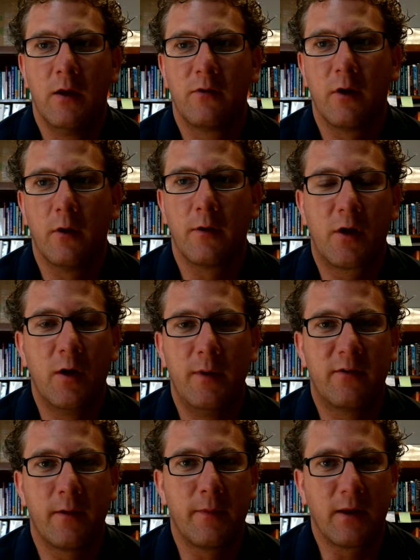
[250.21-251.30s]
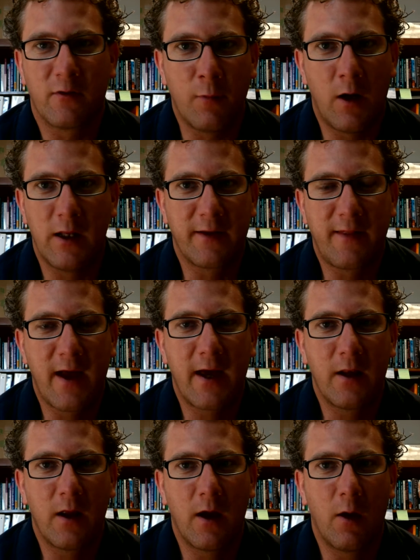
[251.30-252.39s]
So it could be something small like
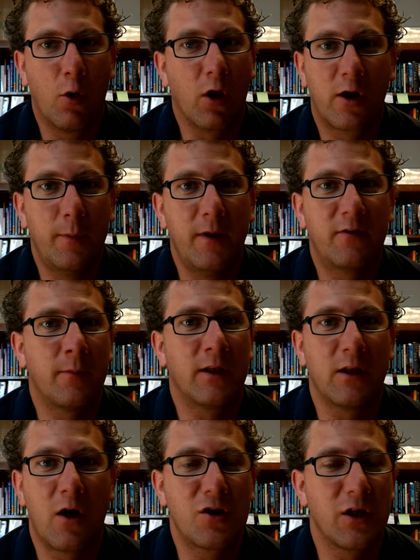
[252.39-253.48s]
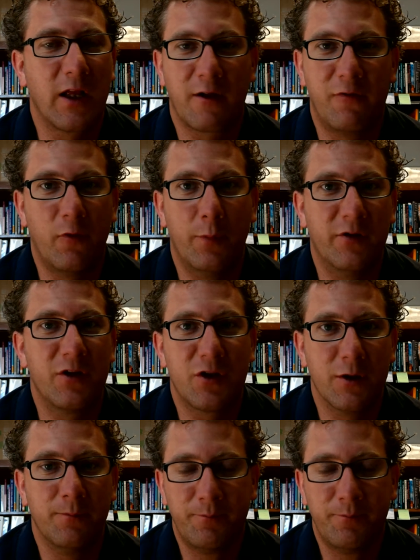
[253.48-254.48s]
that, or it could be something larger like a full position